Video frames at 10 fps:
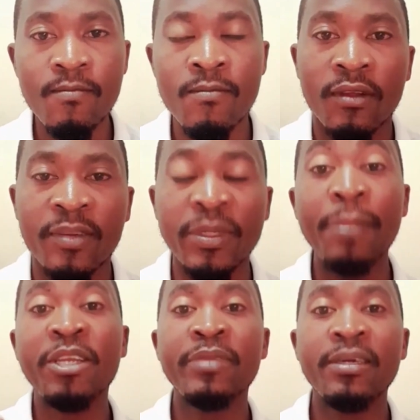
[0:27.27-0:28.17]
Sometimes
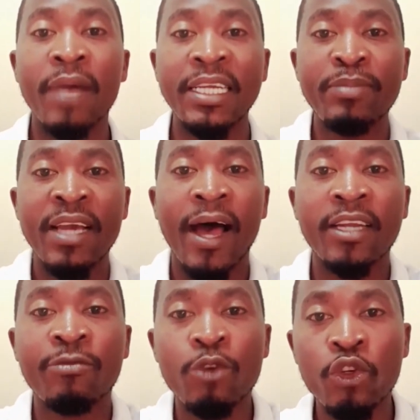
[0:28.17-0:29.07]
it might be hard
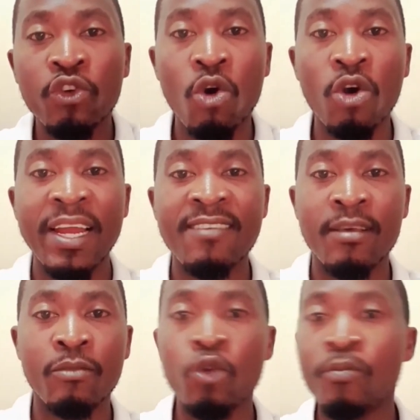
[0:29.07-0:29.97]
for you to recognize
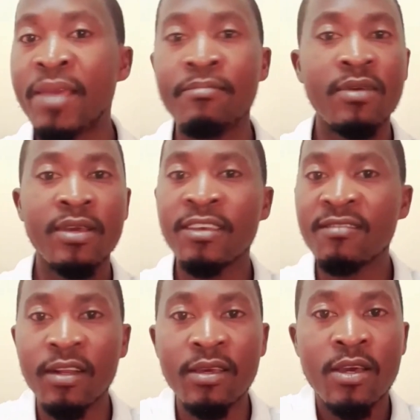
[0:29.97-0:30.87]
them. You may
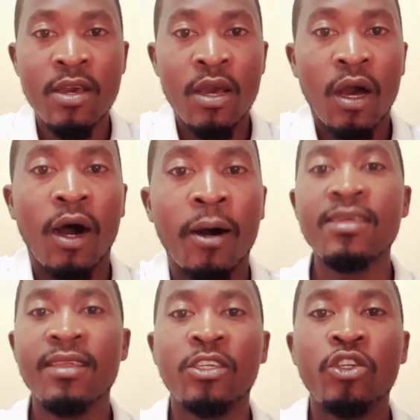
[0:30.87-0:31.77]
easily think
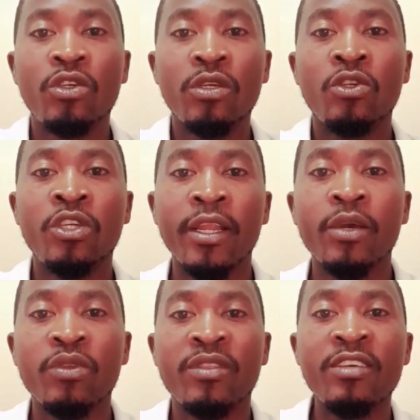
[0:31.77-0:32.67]
that you're dealing
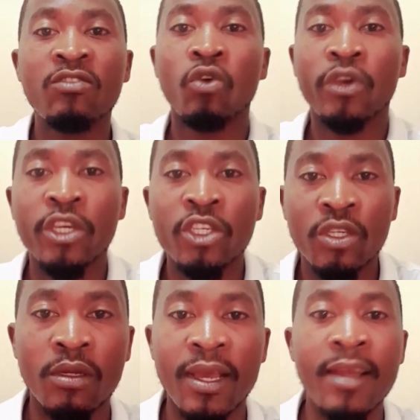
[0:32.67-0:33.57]
with
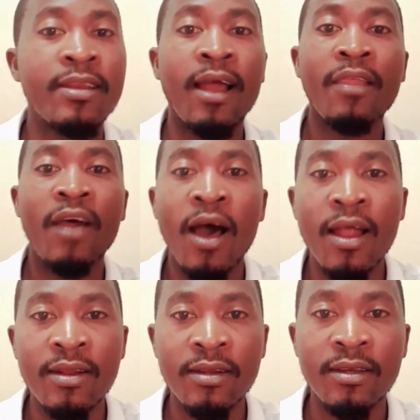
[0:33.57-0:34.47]
dislocation, and in the other
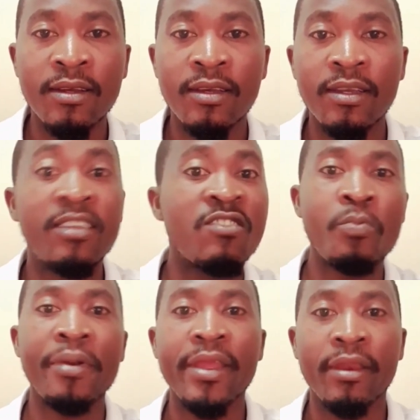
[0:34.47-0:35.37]
hand, it is
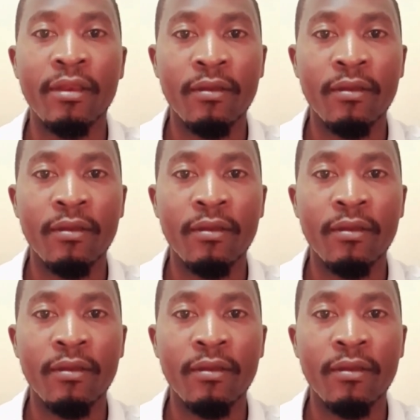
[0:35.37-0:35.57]
sprain.